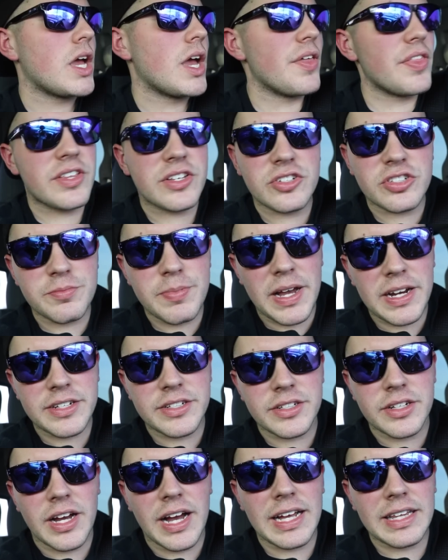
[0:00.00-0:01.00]
And this goes back
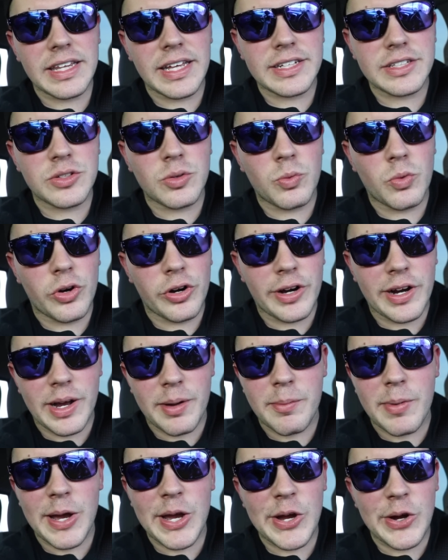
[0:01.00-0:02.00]
to, I like to work
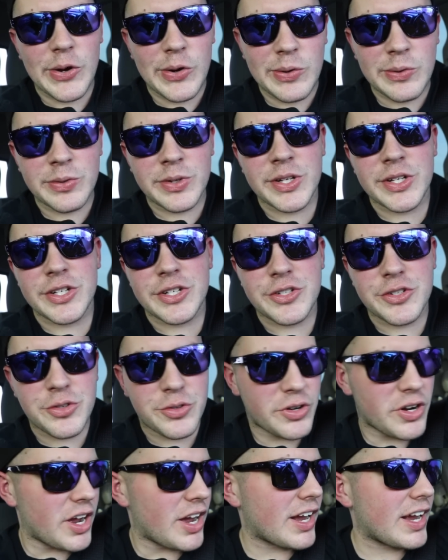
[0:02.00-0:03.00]
on my own
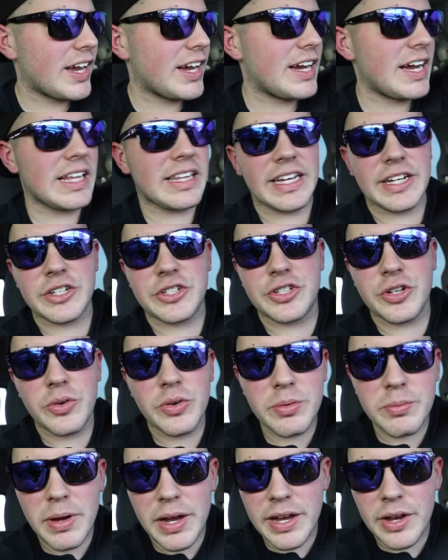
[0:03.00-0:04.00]
truck. I like
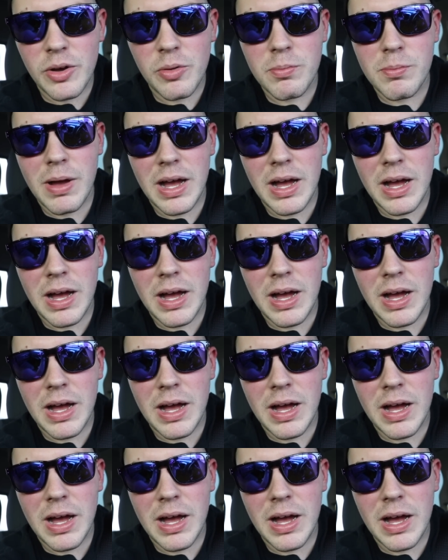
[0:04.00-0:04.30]
doing my own